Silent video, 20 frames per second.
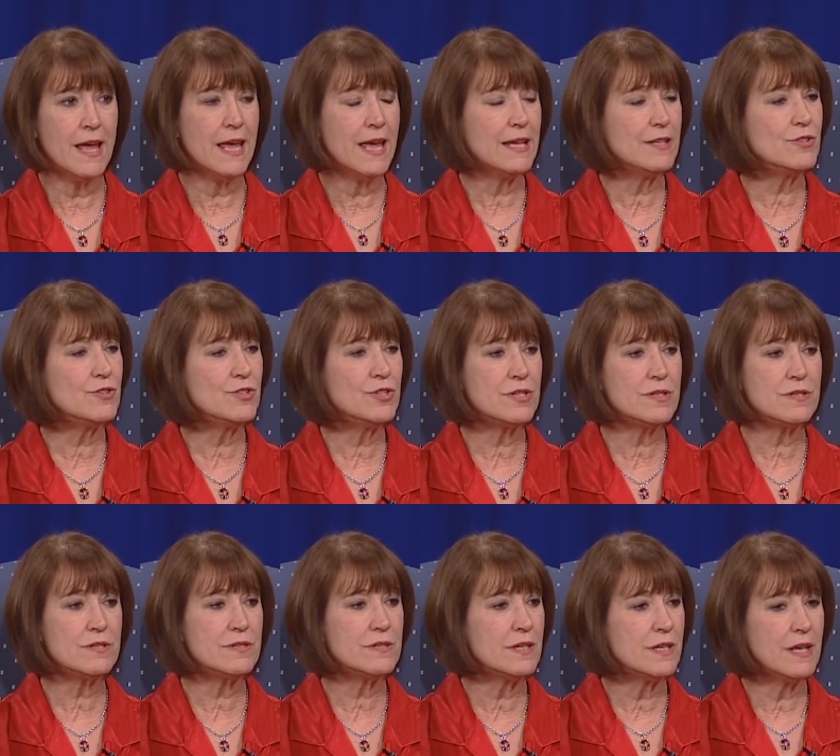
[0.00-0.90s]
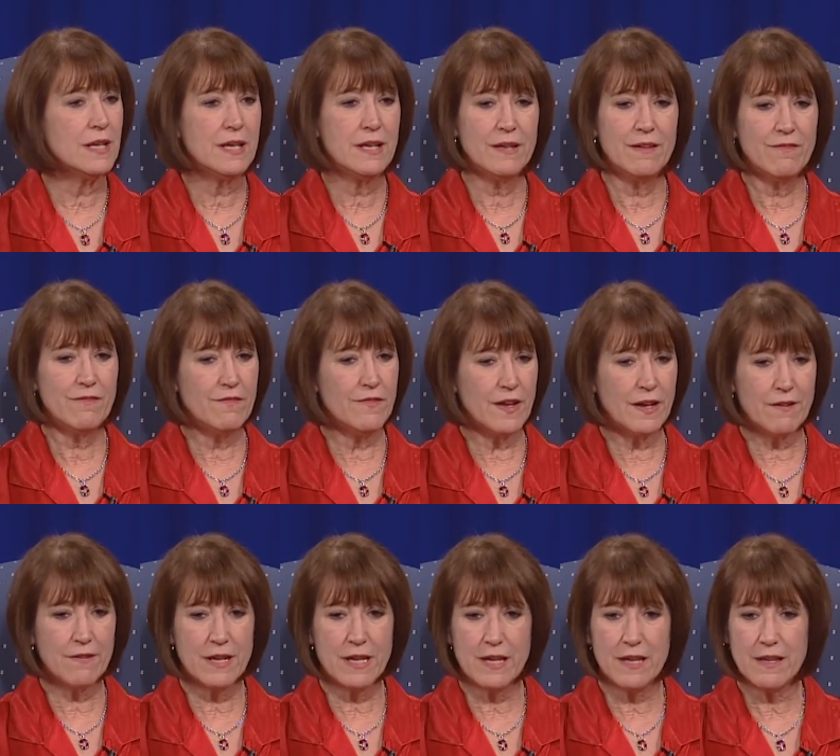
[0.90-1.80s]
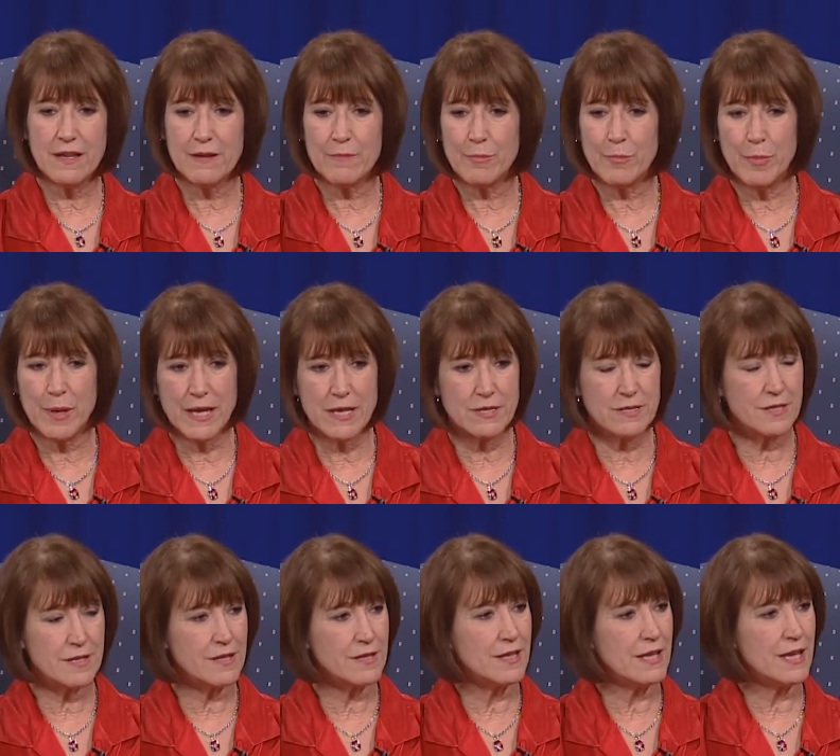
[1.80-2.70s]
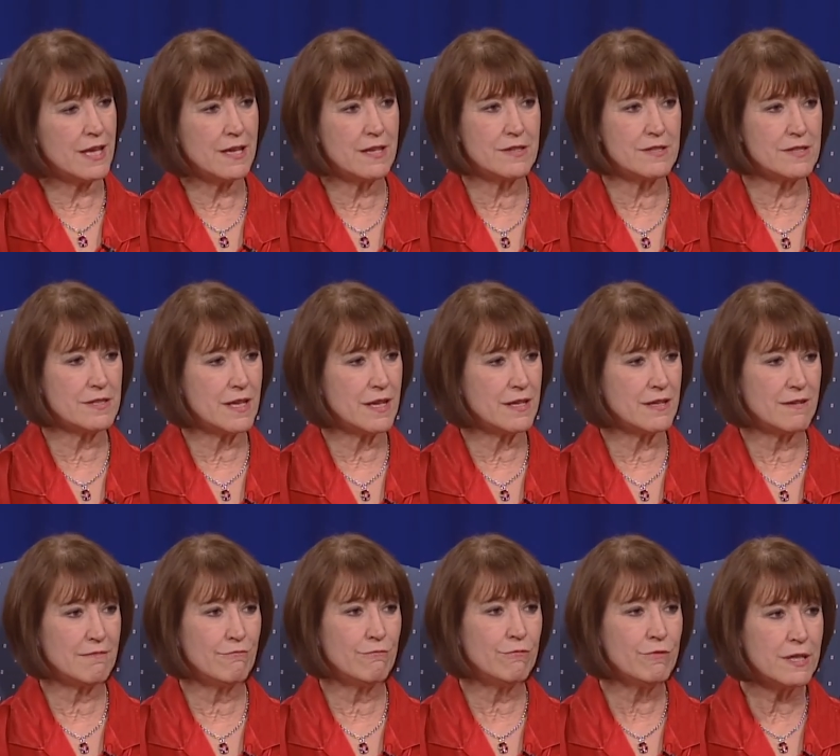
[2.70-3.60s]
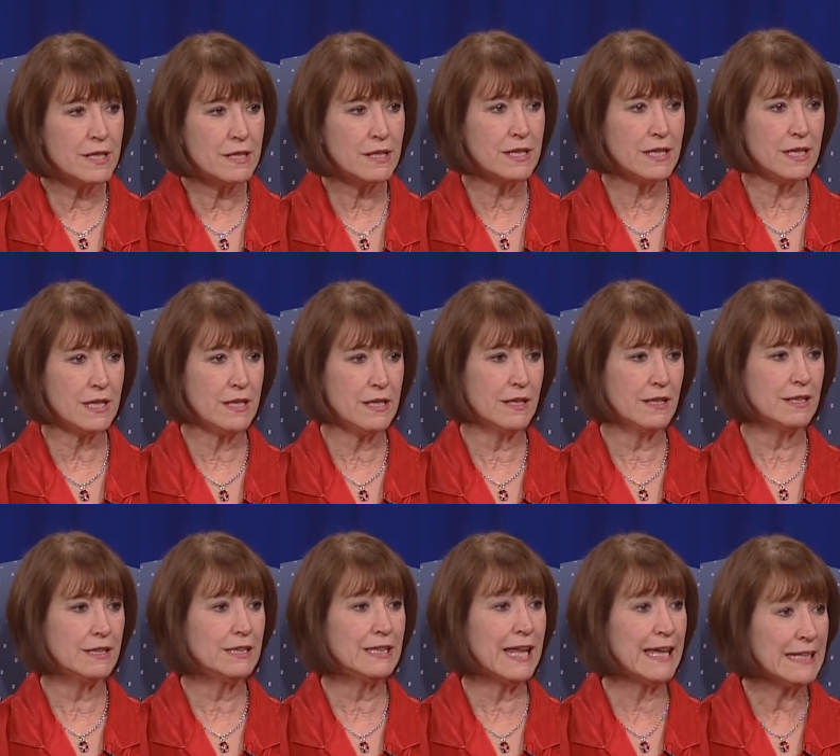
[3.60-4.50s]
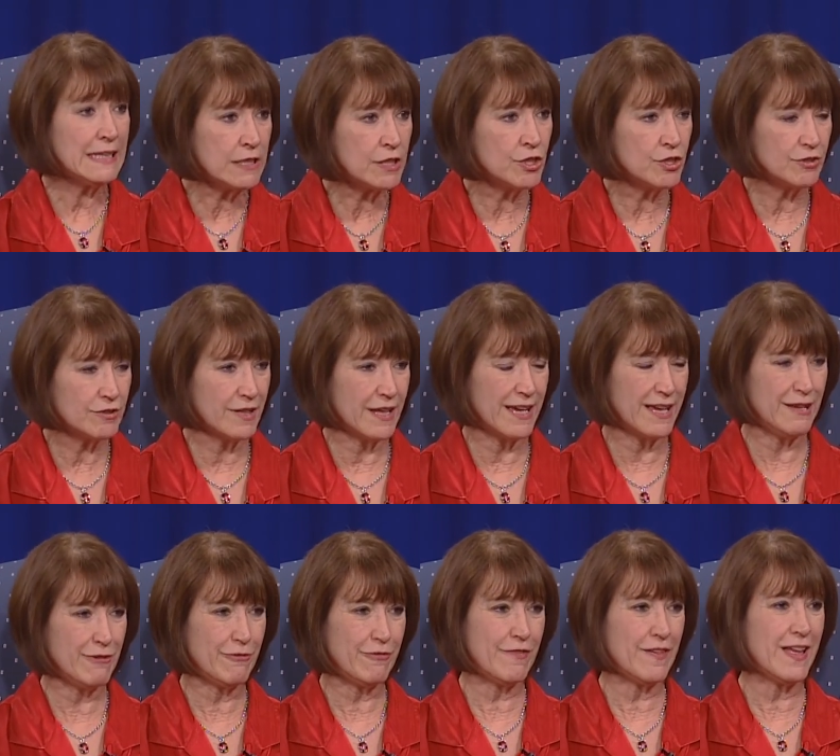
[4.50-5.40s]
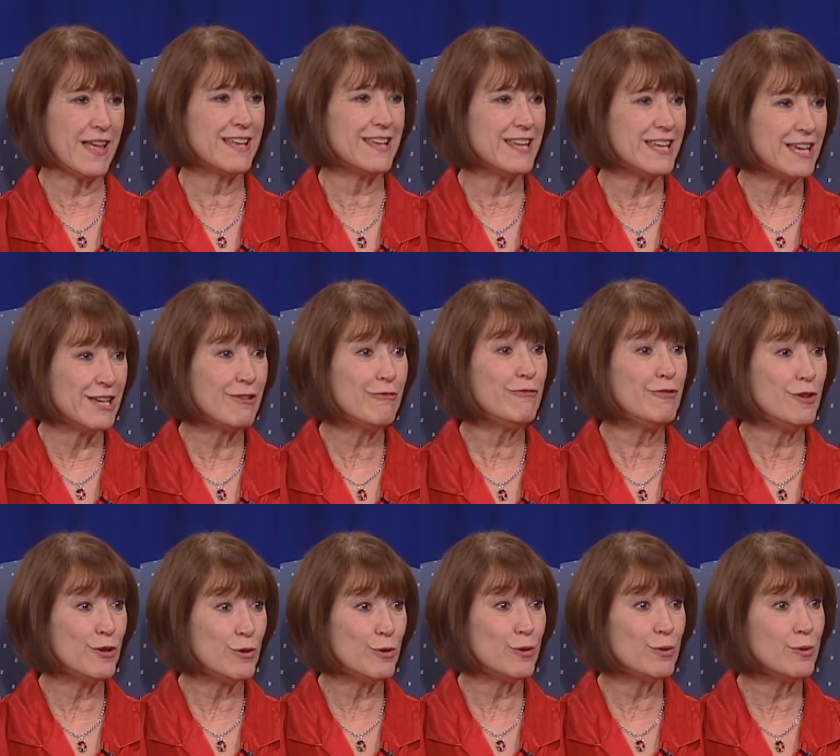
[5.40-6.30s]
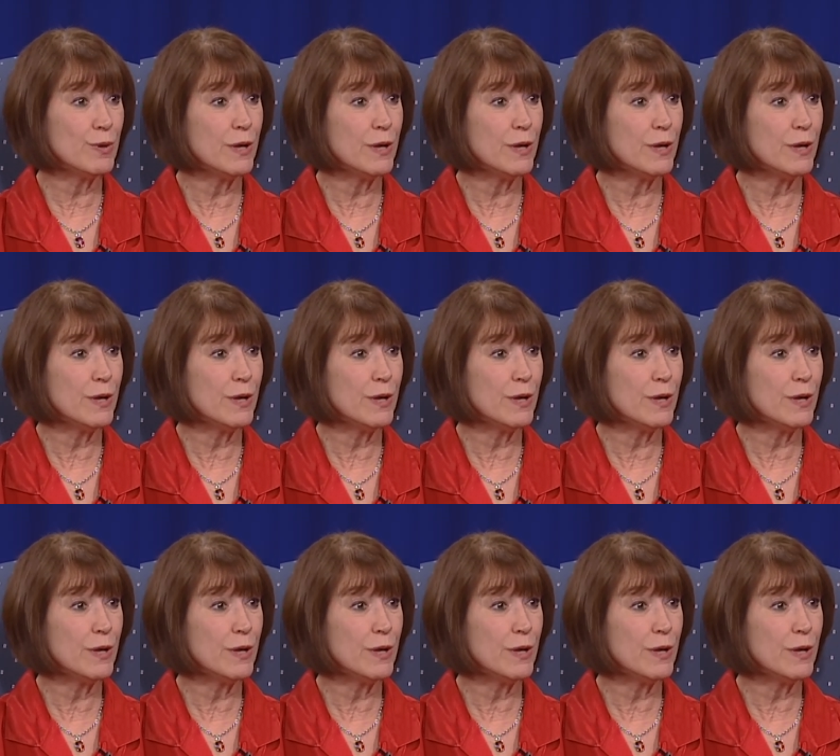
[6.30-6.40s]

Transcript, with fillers: It's wonderful. Just that's very basic things that really lighten your life and give you